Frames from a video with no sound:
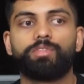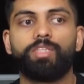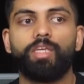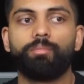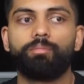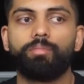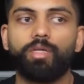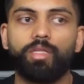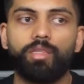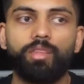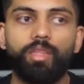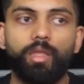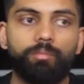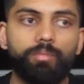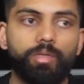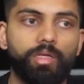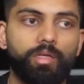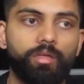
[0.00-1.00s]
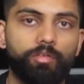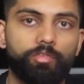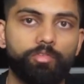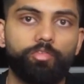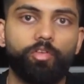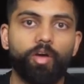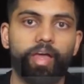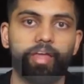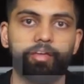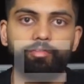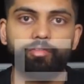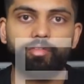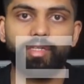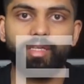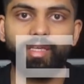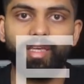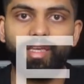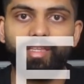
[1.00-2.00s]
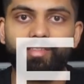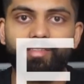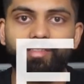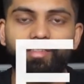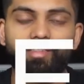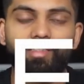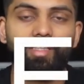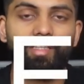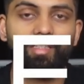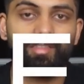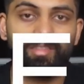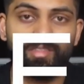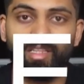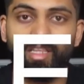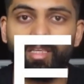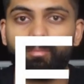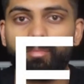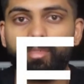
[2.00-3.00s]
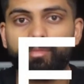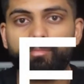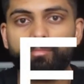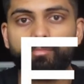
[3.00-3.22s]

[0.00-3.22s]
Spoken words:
Tip number 5, is sleep.